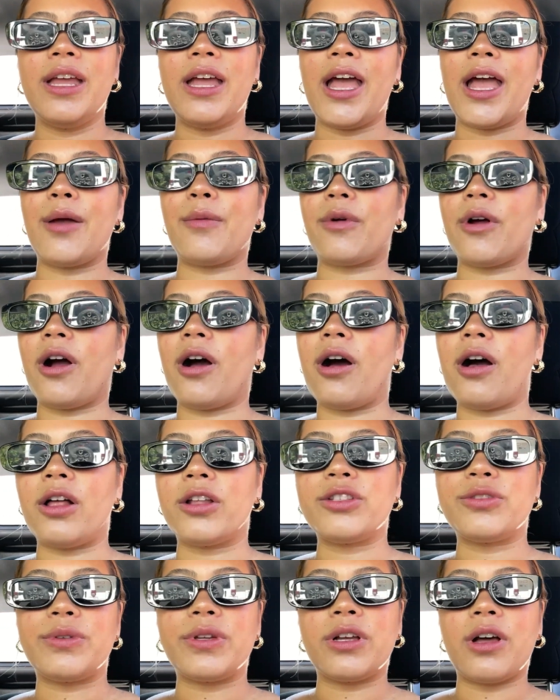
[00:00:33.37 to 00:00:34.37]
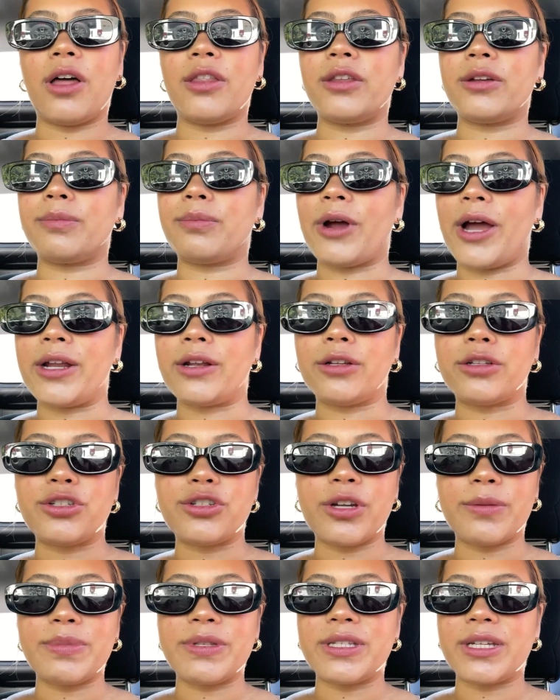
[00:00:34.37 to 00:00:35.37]
and we're all doing all the bridal
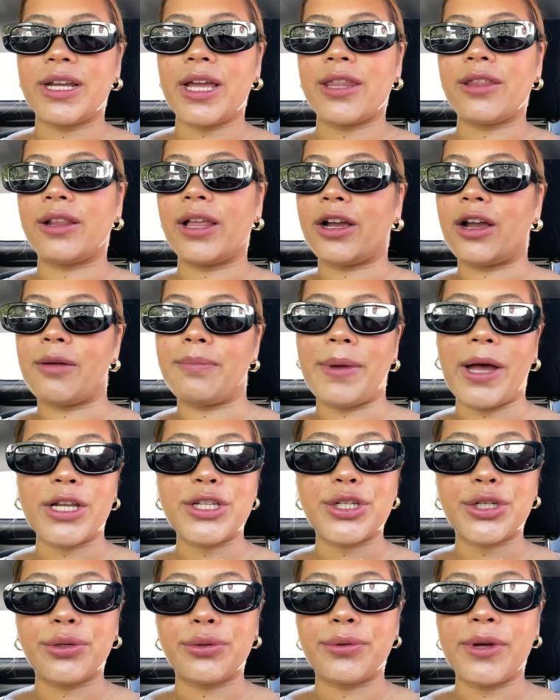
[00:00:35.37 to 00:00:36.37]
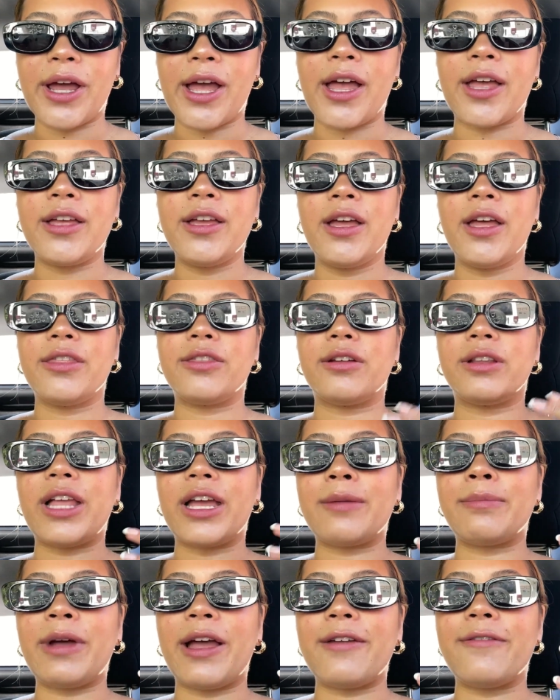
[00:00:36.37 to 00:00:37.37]
trips together like our bachelorette. They're
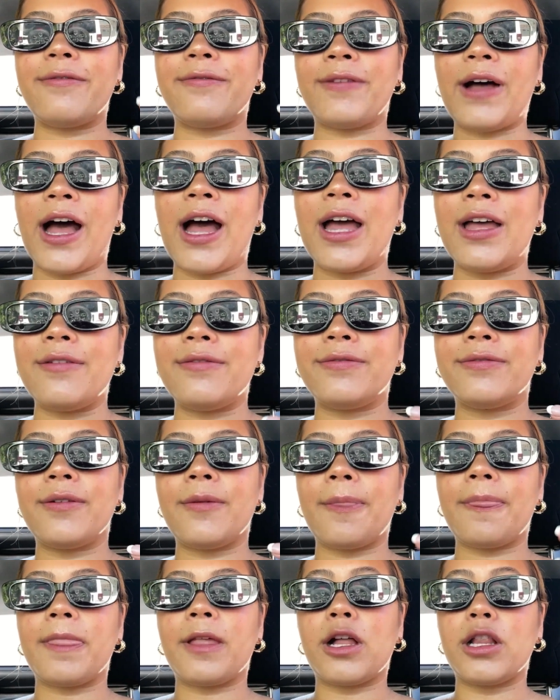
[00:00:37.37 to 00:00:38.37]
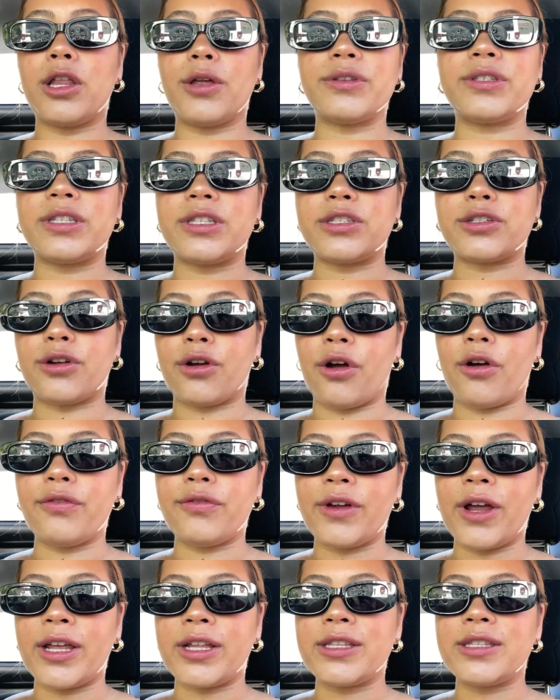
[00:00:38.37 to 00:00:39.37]
like my 5 closest
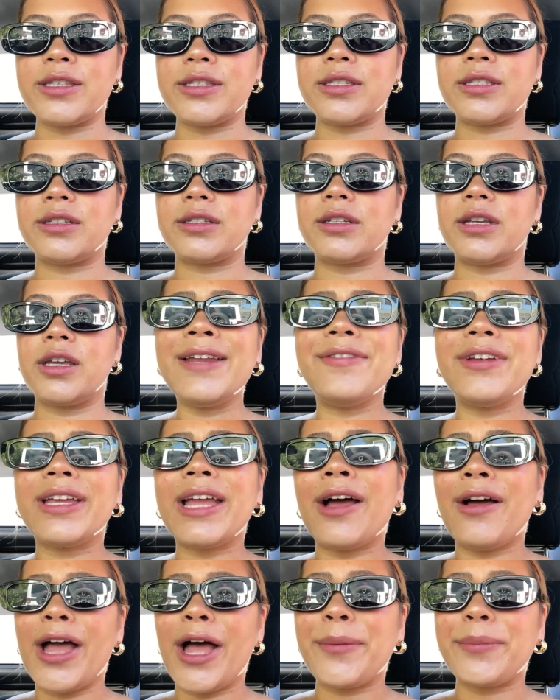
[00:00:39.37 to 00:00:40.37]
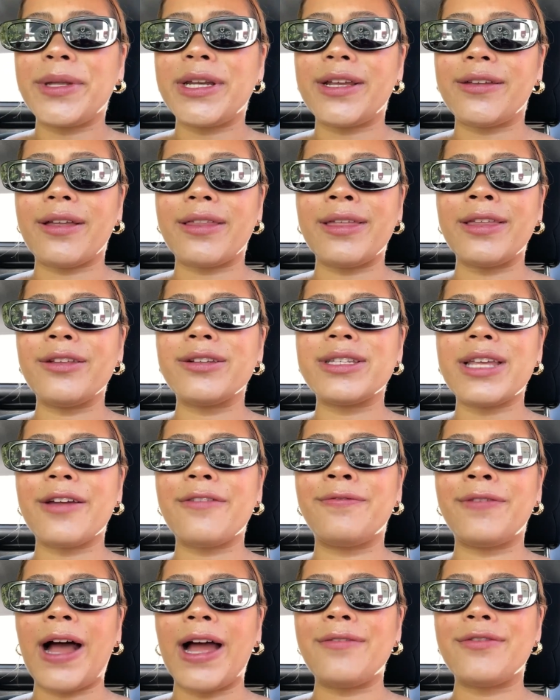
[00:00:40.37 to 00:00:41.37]
girlfriends. I don't even count how many. I think there's like
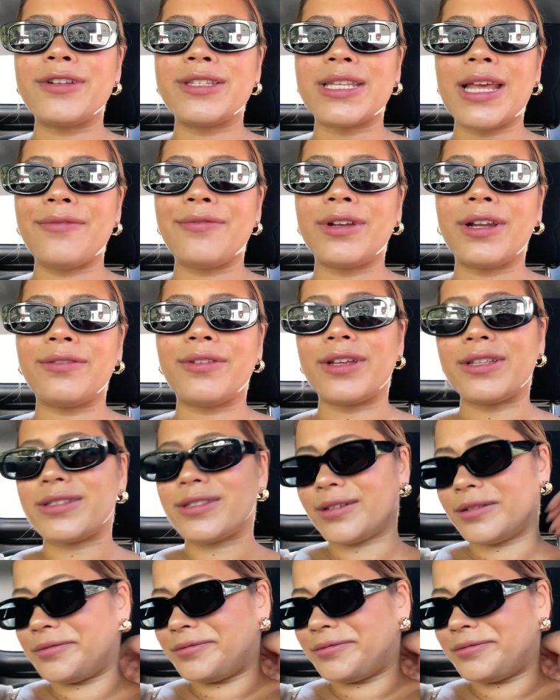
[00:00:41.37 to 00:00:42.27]
5 or 7 of us.